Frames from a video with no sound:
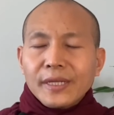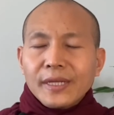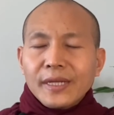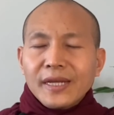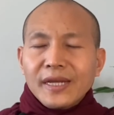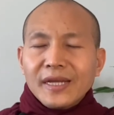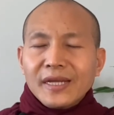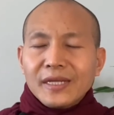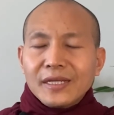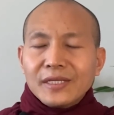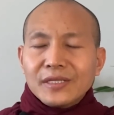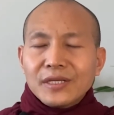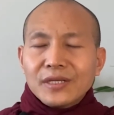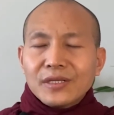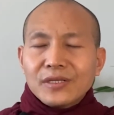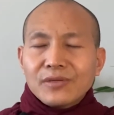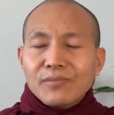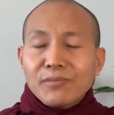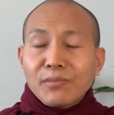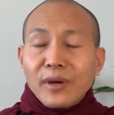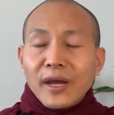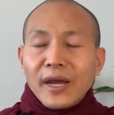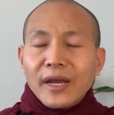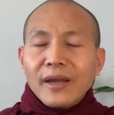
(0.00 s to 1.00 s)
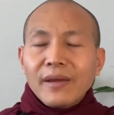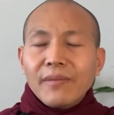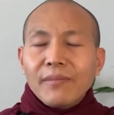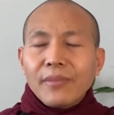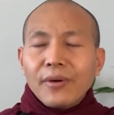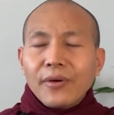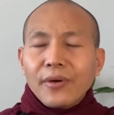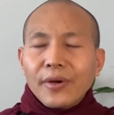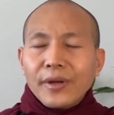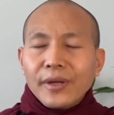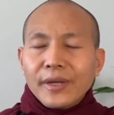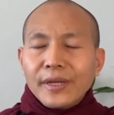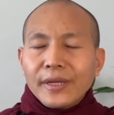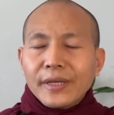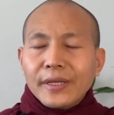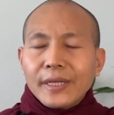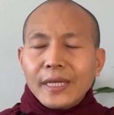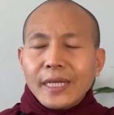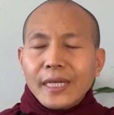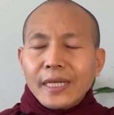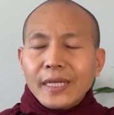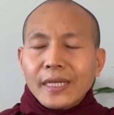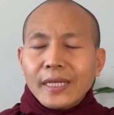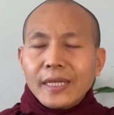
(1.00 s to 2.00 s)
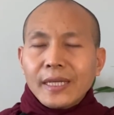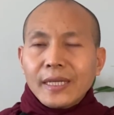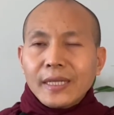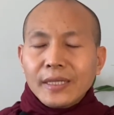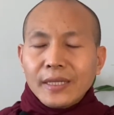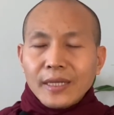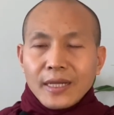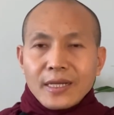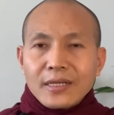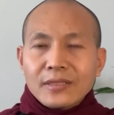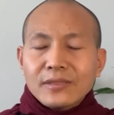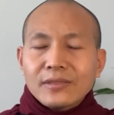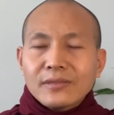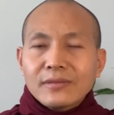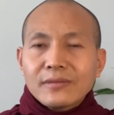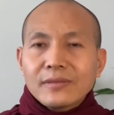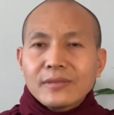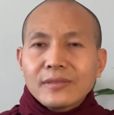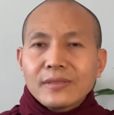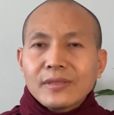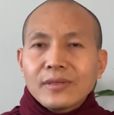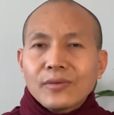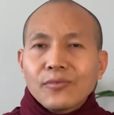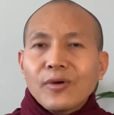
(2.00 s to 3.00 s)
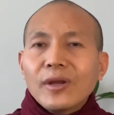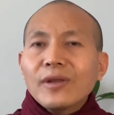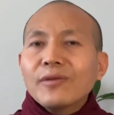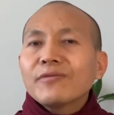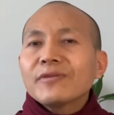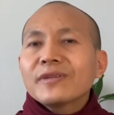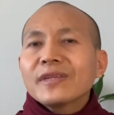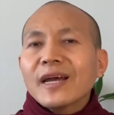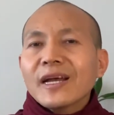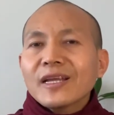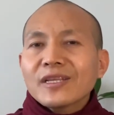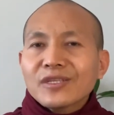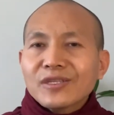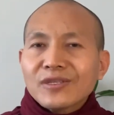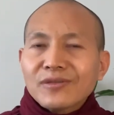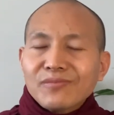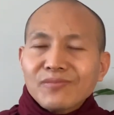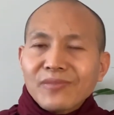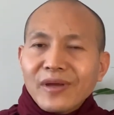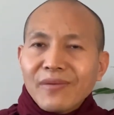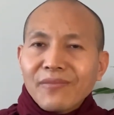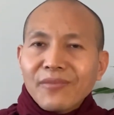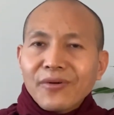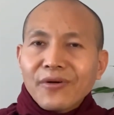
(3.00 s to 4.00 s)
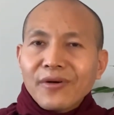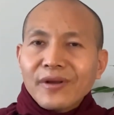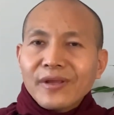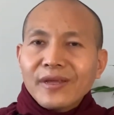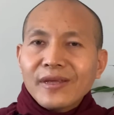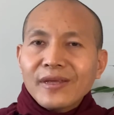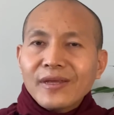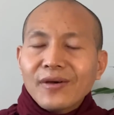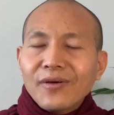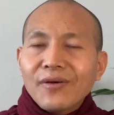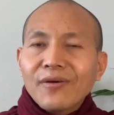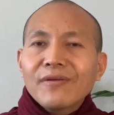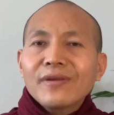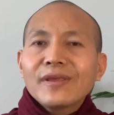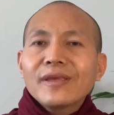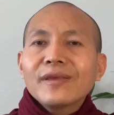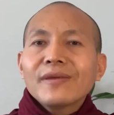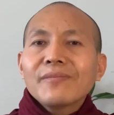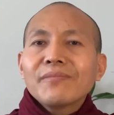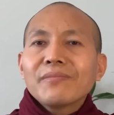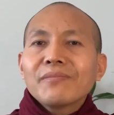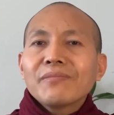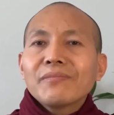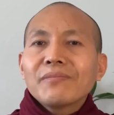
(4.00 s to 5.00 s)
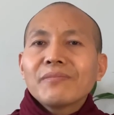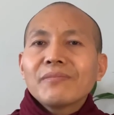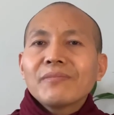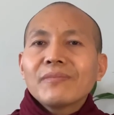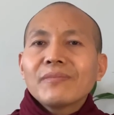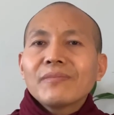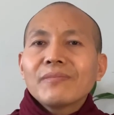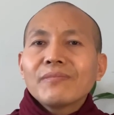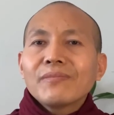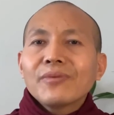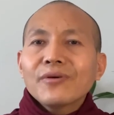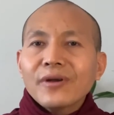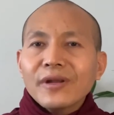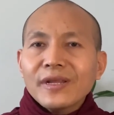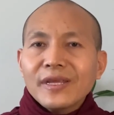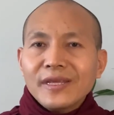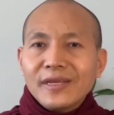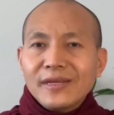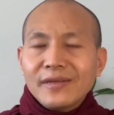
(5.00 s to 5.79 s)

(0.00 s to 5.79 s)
This is mind and body. Yes, when you touch my body, only body